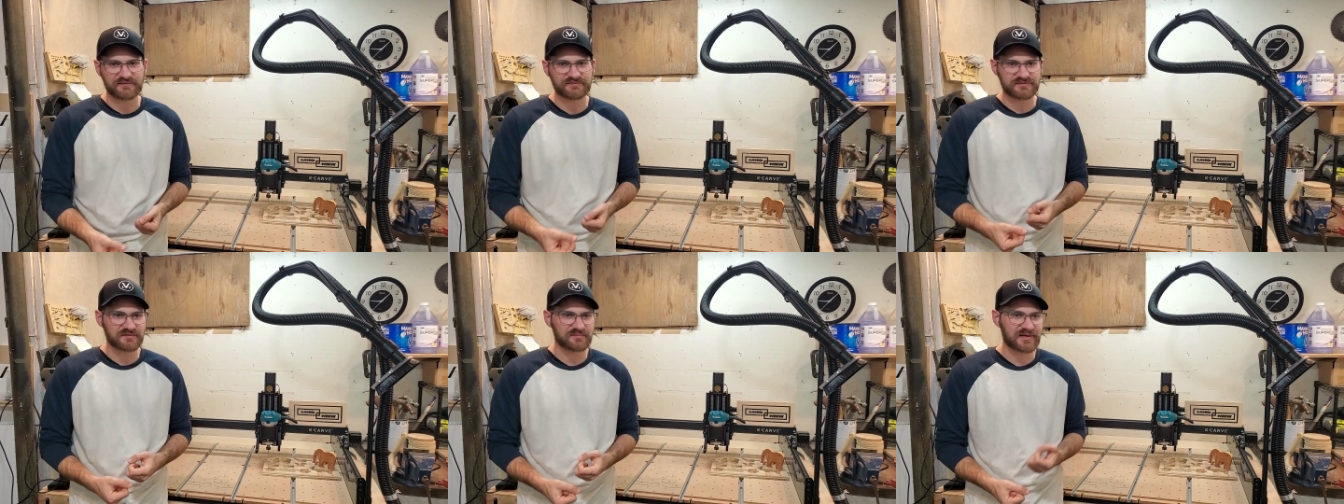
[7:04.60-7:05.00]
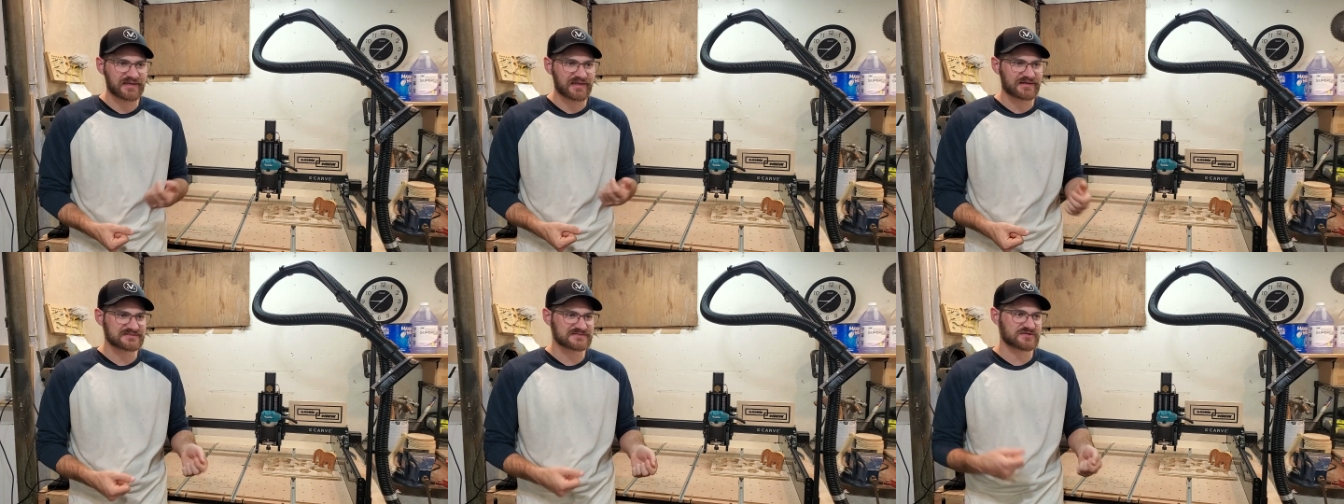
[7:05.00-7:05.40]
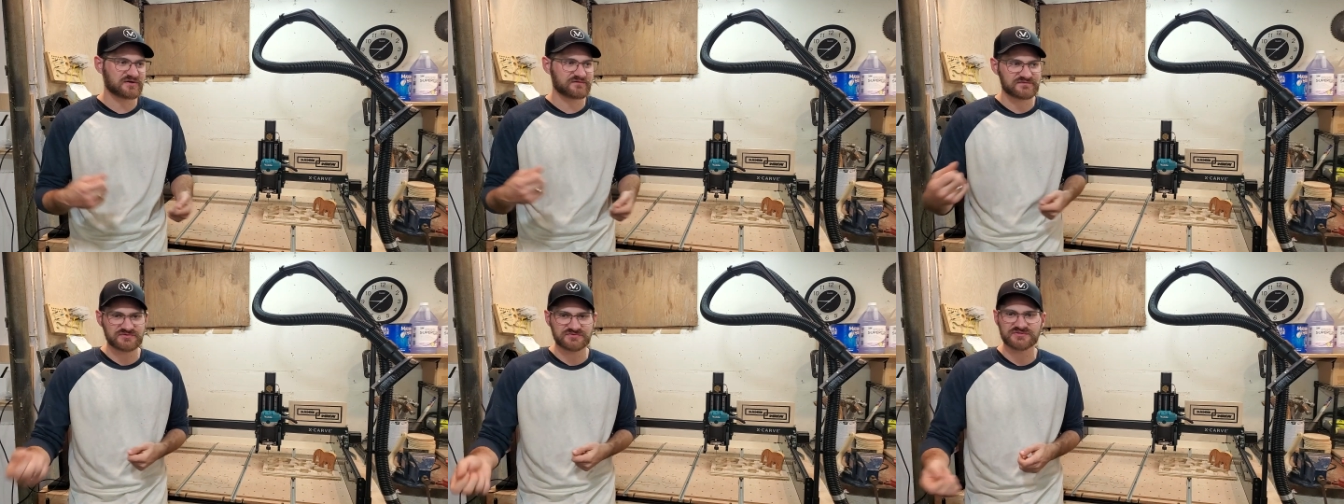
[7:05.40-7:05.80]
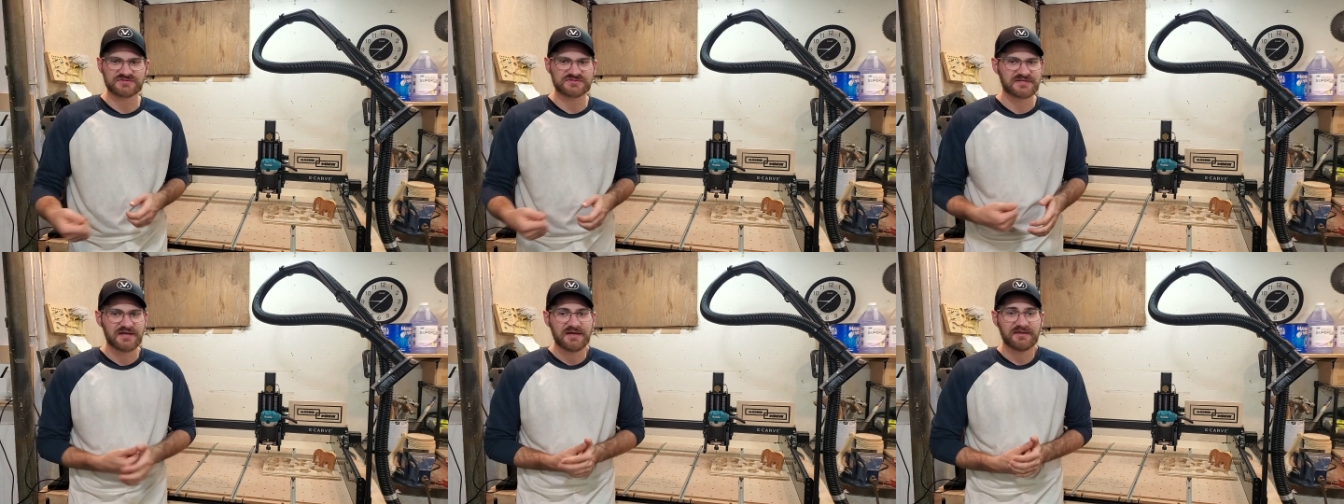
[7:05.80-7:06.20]
out there by Xcarve
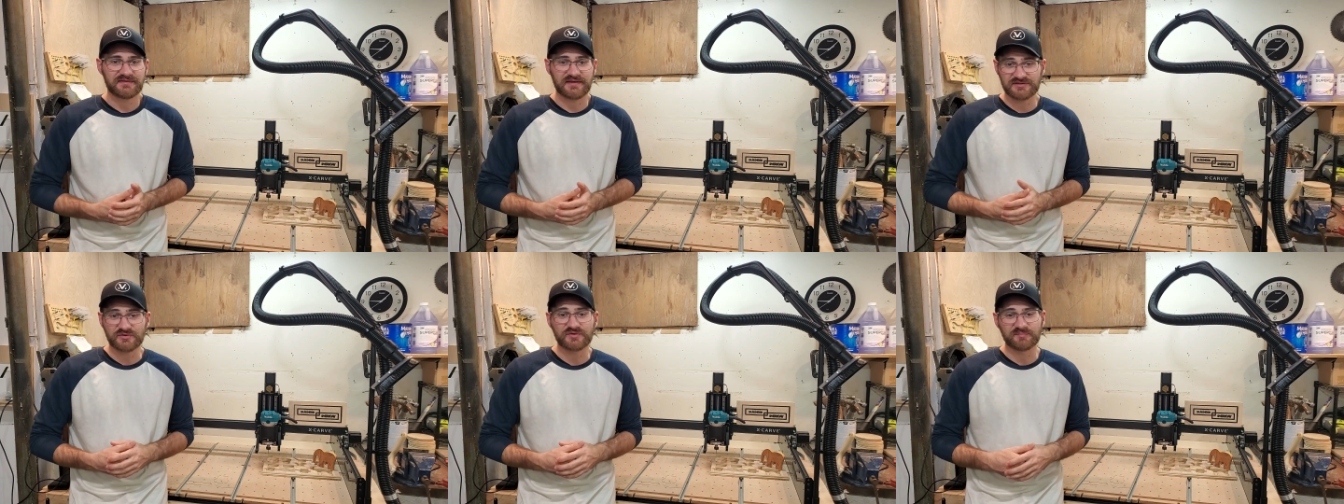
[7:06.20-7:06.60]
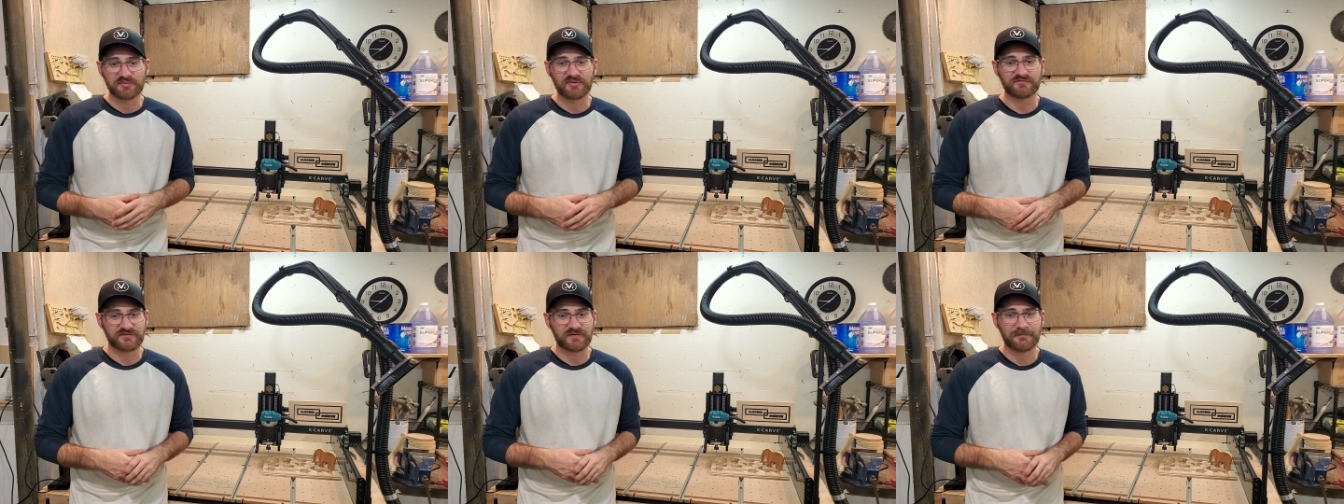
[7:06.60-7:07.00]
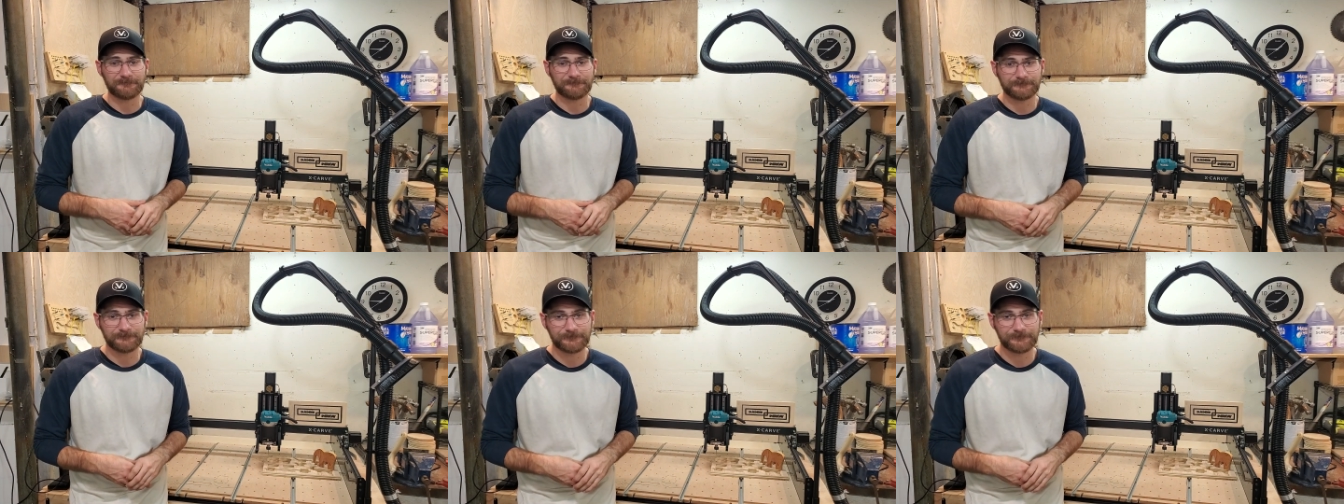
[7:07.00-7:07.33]
users that you can pull from.